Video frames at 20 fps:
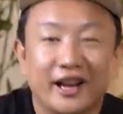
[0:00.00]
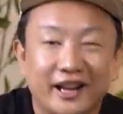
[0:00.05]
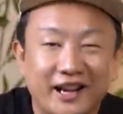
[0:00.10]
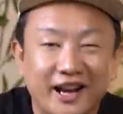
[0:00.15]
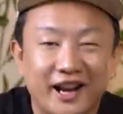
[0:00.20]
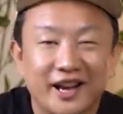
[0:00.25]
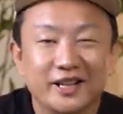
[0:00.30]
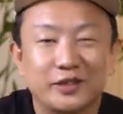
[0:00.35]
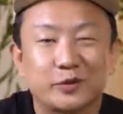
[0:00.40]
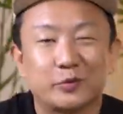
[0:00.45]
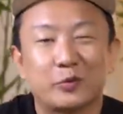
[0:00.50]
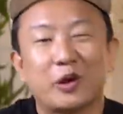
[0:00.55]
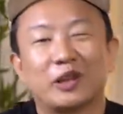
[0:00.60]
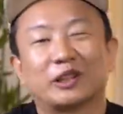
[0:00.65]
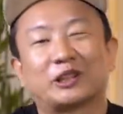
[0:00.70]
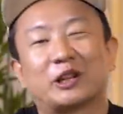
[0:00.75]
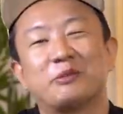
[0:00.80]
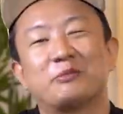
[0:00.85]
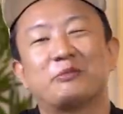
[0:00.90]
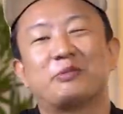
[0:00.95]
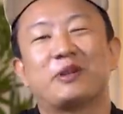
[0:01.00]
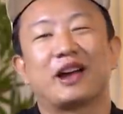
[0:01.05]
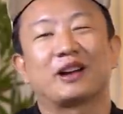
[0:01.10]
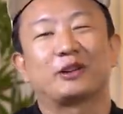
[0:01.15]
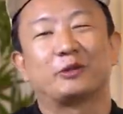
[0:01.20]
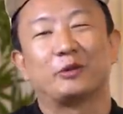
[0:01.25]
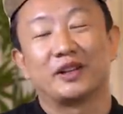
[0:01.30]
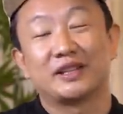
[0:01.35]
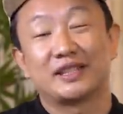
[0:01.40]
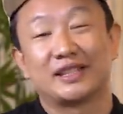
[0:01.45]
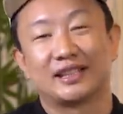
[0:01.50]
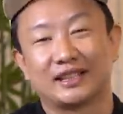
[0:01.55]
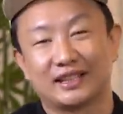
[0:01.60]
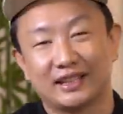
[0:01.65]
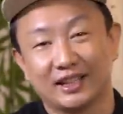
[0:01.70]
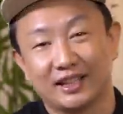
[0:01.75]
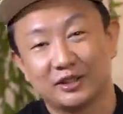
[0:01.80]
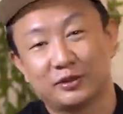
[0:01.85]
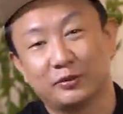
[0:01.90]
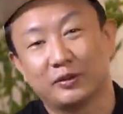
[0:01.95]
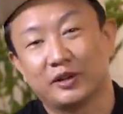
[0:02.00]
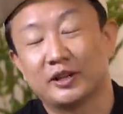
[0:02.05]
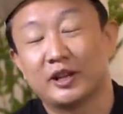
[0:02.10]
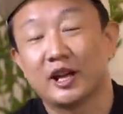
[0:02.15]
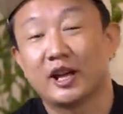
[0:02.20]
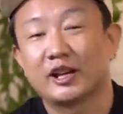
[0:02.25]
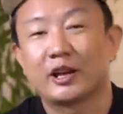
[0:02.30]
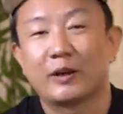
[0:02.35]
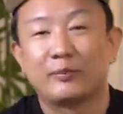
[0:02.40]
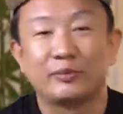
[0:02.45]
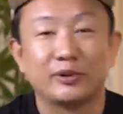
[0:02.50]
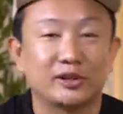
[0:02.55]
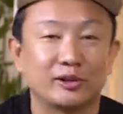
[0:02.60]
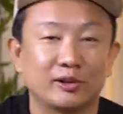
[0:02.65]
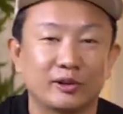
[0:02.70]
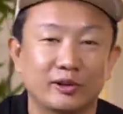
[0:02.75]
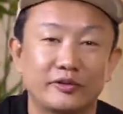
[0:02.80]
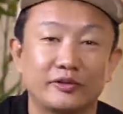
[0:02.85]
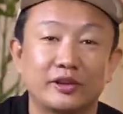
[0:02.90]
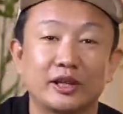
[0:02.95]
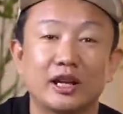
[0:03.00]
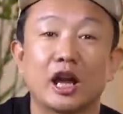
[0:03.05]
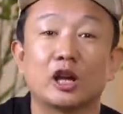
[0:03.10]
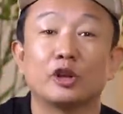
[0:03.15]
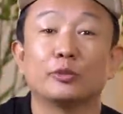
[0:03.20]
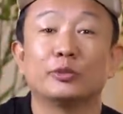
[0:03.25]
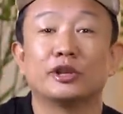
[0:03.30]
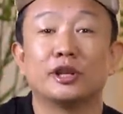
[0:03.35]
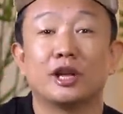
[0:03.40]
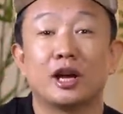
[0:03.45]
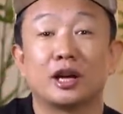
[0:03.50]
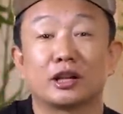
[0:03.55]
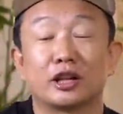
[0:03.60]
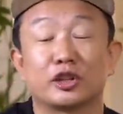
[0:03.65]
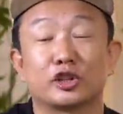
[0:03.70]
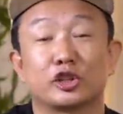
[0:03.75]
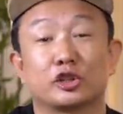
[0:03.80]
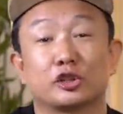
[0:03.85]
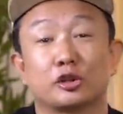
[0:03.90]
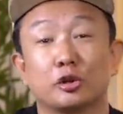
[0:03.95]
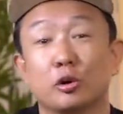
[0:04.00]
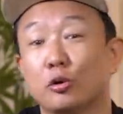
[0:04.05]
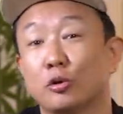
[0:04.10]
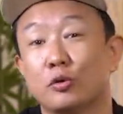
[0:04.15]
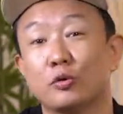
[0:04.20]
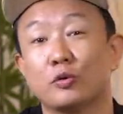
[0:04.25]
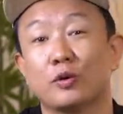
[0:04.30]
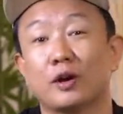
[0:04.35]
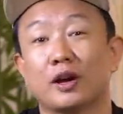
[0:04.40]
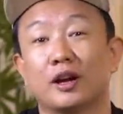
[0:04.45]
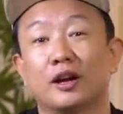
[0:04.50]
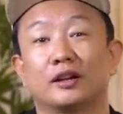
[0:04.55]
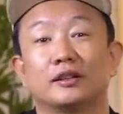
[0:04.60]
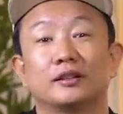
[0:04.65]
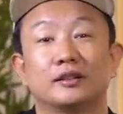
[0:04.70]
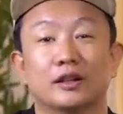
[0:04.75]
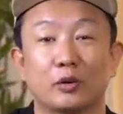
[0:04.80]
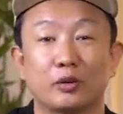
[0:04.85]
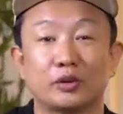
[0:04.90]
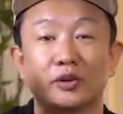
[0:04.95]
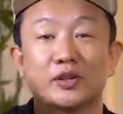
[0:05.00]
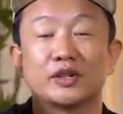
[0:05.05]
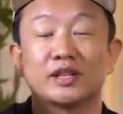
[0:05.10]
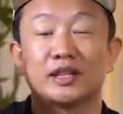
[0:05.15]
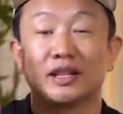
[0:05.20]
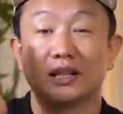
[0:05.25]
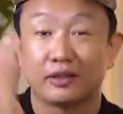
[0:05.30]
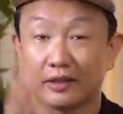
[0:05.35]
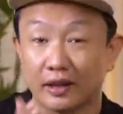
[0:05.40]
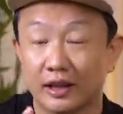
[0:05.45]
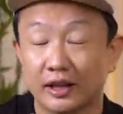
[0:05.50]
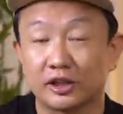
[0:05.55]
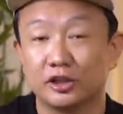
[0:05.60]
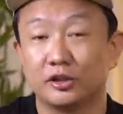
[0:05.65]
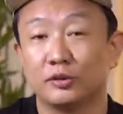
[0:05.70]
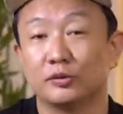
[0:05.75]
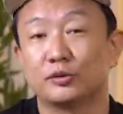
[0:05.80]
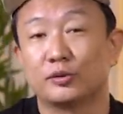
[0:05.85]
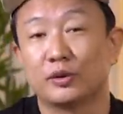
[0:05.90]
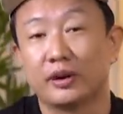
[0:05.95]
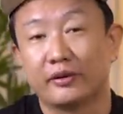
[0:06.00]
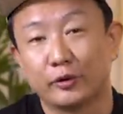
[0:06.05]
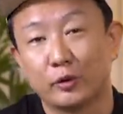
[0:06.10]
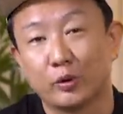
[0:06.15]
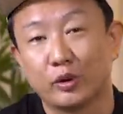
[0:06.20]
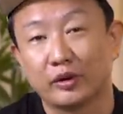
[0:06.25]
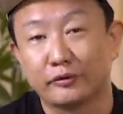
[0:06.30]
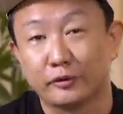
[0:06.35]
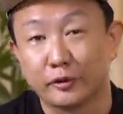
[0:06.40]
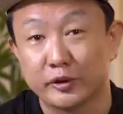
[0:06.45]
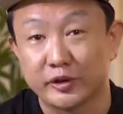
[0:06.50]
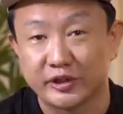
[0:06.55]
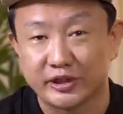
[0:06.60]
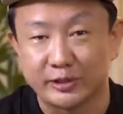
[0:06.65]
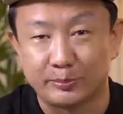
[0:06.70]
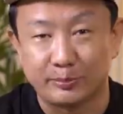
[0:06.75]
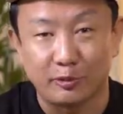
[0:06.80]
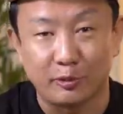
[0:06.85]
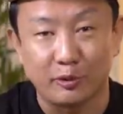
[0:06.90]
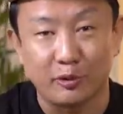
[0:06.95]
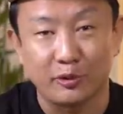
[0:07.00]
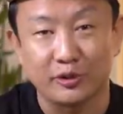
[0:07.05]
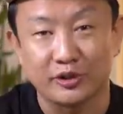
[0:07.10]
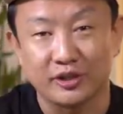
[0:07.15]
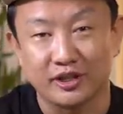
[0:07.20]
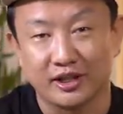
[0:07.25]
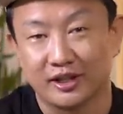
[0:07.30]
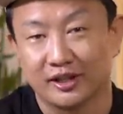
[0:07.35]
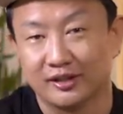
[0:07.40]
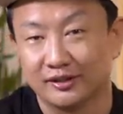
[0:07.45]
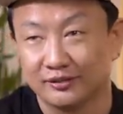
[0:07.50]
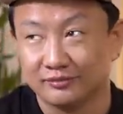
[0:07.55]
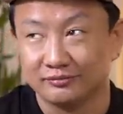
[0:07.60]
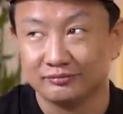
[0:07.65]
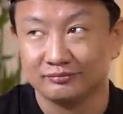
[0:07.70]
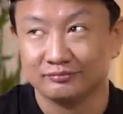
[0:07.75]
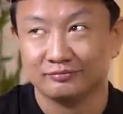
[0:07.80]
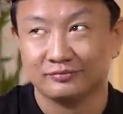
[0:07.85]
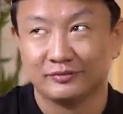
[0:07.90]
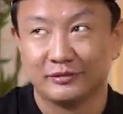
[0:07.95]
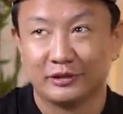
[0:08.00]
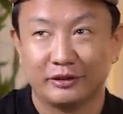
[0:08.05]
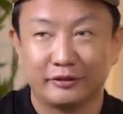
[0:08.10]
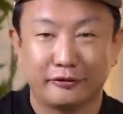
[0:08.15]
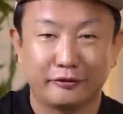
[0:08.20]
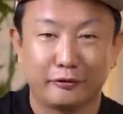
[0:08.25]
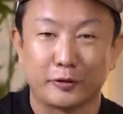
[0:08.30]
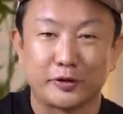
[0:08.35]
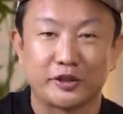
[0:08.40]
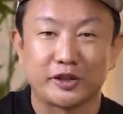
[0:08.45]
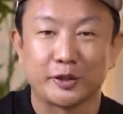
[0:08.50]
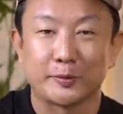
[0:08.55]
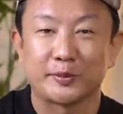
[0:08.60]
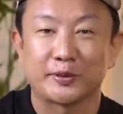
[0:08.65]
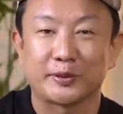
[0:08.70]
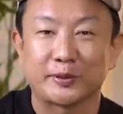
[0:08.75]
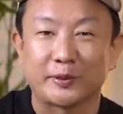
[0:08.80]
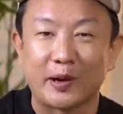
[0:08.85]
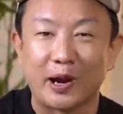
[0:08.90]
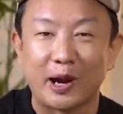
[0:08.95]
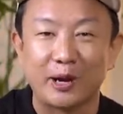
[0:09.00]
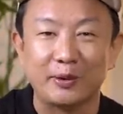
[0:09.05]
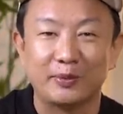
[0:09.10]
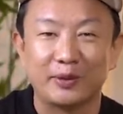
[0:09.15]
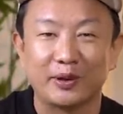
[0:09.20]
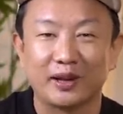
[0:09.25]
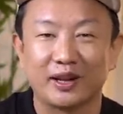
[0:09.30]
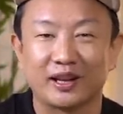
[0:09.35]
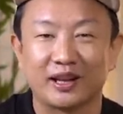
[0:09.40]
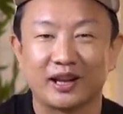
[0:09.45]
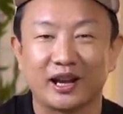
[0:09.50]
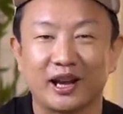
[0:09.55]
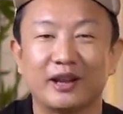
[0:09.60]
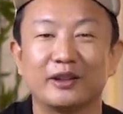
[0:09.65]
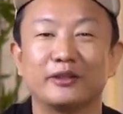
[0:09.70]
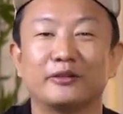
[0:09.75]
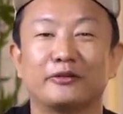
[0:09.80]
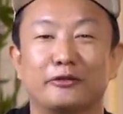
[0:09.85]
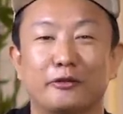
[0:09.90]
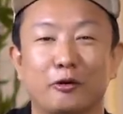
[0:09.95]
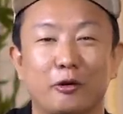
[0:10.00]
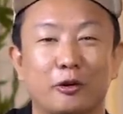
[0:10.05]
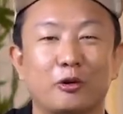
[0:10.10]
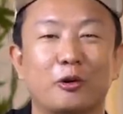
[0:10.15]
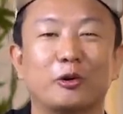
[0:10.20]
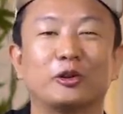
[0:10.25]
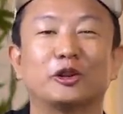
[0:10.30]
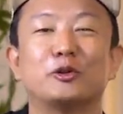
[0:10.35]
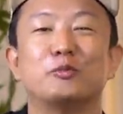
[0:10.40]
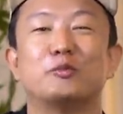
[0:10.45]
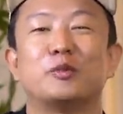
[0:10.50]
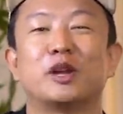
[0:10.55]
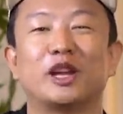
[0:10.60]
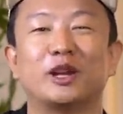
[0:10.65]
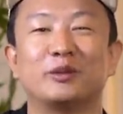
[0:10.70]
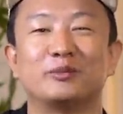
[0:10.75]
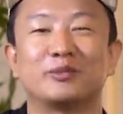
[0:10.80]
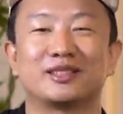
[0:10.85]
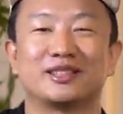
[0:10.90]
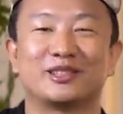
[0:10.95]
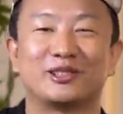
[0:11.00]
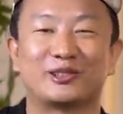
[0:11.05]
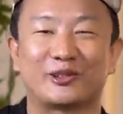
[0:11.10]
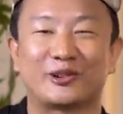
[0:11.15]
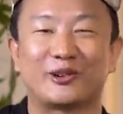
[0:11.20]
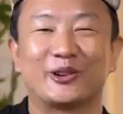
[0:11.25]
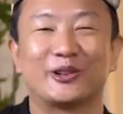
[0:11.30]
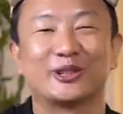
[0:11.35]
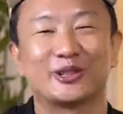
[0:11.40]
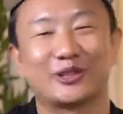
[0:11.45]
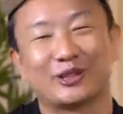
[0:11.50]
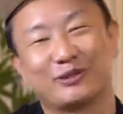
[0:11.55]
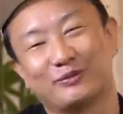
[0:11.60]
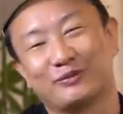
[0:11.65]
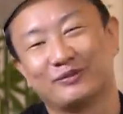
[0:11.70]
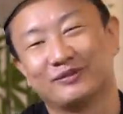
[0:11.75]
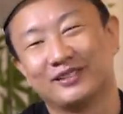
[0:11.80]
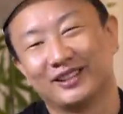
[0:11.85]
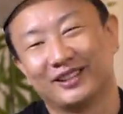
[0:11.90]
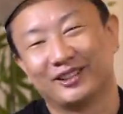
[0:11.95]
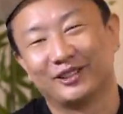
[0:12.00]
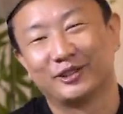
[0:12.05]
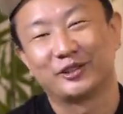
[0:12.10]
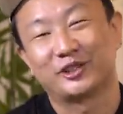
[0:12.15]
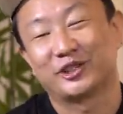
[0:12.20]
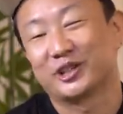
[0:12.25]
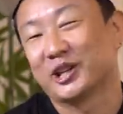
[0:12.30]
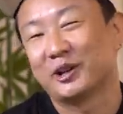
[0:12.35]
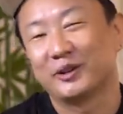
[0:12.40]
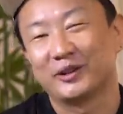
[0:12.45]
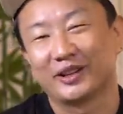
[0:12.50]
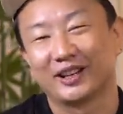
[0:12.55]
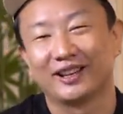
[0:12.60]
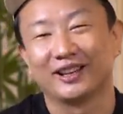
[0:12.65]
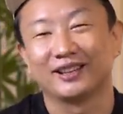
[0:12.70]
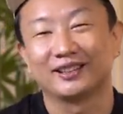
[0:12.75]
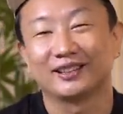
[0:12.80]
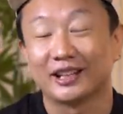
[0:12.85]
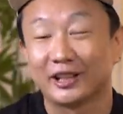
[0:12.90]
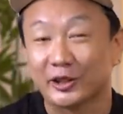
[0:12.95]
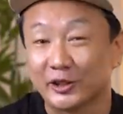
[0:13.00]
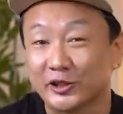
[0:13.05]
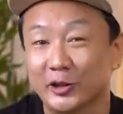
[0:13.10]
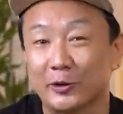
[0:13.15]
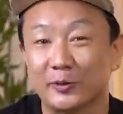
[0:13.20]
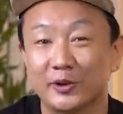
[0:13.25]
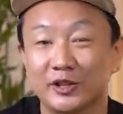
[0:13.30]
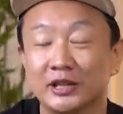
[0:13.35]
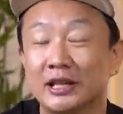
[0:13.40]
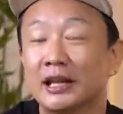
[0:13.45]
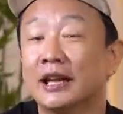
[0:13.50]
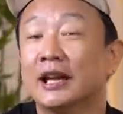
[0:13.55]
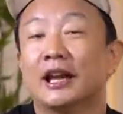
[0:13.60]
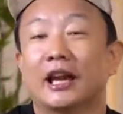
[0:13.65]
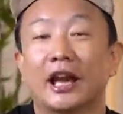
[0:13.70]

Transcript: Hi guys, welcome back once again to another episode of the Alobo Naga show, and I want to say thank you to everyone for your support and for subscribing and for all the memes and trolls and, you know, sharing it. Thank you so much.